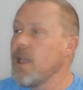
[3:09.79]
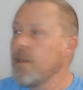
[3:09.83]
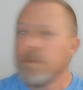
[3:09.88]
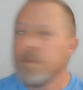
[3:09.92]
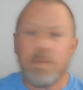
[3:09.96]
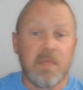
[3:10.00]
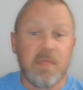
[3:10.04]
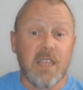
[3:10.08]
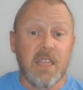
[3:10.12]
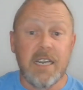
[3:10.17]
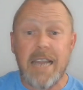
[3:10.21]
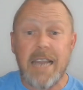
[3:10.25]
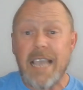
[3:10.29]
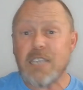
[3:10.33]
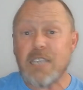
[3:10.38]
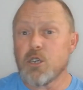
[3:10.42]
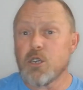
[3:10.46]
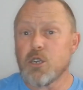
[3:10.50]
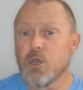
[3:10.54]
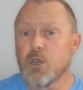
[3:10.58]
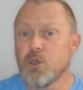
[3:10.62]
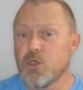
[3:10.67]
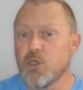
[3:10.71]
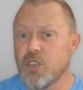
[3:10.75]
the next
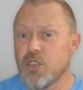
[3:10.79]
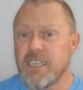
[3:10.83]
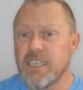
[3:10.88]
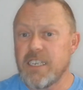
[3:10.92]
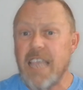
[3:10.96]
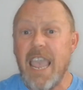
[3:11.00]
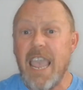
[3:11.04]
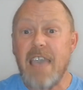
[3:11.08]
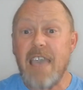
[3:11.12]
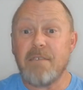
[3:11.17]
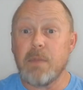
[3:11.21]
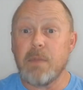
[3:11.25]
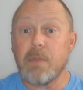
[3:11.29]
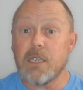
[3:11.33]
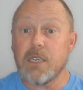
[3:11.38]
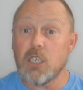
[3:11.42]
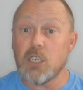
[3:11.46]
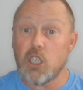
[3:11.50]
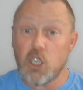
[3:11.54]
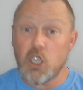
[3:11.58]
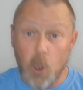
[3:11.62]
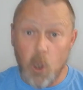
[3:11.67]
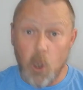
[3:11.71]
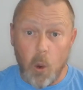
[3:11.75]
cruises have been
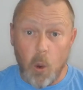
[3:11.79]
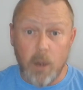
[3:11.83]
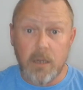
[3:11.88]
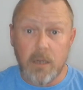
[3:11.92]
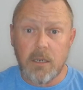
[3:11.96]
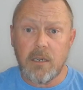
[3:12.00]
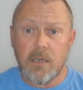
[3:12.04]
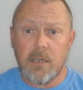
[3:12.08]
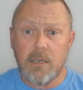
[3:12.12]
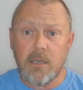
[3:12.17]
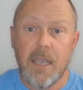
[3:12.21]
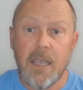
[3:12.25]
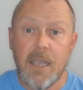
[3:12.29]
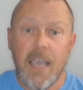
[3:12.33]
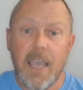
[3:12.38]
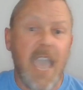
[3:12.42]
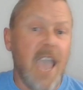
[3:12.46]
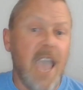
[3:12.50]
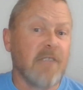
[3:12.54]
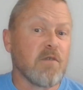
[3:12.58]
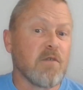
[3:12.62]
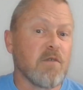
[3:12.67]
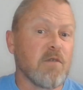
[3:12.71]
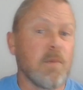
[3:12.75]
shortened.
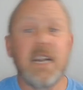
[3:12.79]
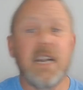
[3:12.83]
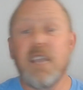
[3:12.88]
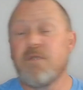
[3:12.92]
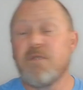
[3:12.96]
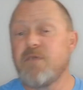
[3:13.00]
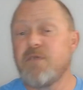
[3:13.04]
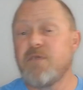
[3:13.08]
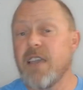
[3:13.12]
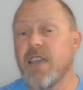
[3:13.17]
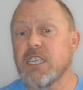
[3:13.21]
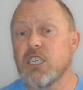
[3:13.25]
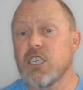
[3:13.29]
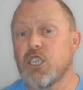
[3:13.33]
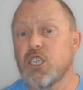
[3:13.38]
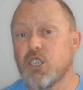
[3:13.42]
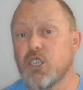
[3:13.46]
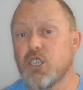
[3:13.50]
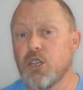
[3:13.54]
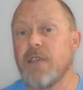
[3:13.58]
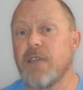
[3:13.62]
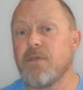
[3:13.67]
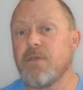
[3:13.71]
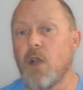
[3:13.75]
Everybody affected should
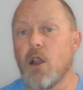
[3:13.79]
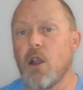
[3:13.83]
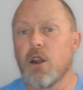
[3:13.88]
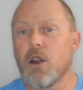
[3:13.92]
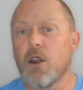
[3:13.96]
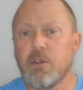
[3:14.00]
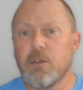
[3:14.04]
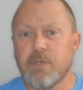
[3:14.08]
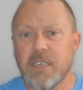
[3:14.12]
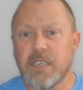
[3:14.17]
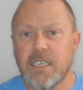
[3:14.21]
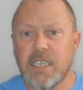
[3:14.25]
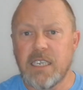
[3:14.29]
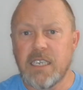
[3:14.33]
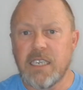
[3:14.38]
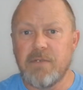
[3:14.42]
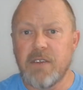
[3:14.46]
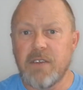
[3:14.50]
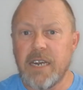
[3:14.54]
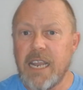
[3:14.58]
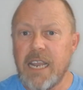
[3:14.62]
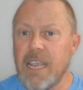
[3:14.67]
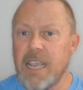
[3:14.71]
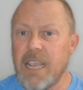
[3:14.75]
have already received
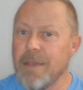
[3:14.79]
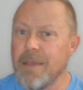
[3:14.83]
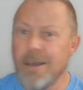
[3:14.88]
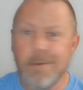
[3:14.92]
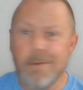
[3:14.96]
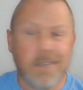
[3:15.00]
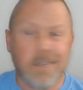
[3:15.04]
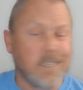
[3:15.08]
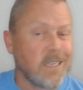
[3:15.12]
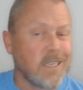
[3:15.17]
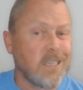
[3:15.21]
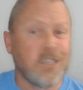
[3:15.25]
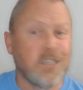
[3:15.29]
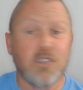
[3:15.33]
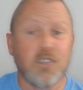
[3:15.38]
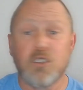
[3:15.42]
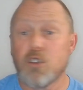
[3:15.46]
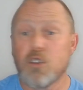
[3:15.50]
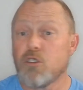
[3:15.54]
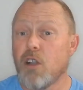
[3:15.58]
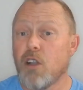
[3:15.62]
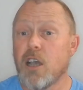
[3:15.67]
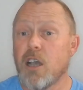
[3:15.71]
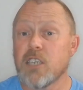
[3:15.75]
an email because this is
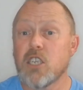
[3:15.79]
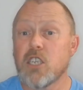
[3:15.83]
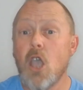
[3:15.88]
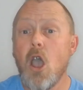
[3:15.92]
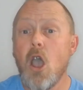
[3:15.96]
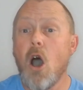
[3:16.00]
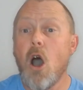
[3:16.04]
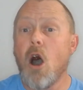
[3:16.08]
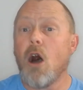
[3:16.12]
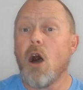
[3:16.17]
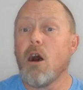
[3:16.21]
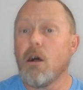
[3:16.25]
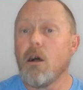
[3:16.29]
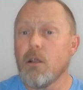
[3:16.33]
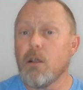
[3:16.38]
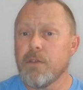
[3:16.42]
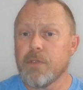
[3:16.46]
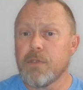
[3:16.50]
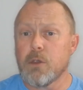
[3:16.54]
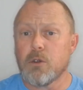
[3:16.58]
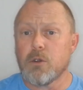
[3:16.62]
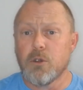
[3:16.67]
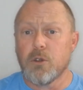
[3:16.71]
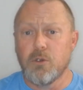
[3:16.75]
across all of
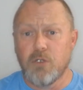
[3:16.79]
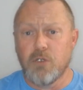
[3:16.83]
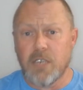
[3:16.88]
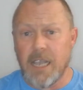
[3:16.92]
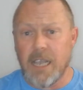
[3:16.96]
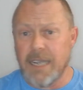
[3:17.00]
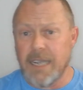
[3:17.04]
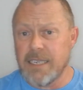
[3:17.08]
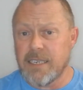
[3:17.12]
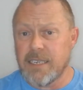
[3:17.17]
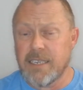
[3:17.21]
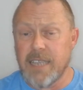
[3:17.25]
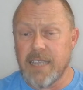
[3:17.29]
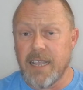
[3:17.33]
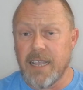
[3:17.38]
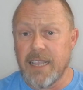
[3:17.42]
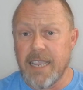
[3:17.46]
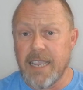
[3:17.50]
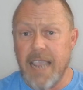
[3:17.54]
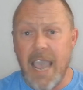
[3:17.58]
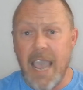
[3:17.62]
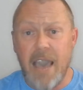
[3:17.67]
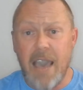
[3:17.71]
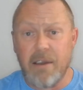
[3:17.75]
the cruise lines
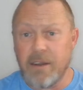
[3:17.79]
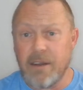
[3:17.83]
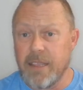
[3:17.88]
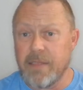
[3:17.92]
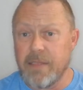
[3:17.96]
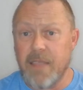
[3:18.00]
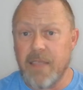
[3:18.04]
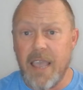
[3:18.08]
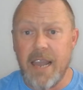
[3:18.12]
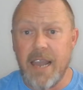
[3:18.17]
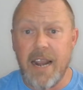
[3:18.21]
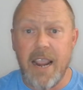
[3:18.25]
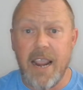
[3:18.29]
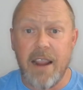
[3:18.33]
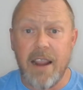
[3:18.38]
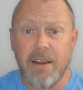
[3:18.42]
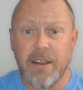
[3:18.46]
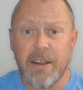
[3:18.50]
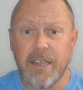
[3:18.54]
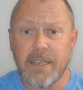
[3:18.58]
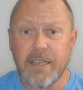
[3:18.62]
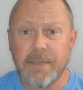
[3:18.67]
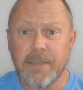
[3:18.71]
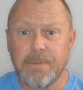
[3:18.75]
selling out in that
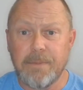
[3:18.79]
area.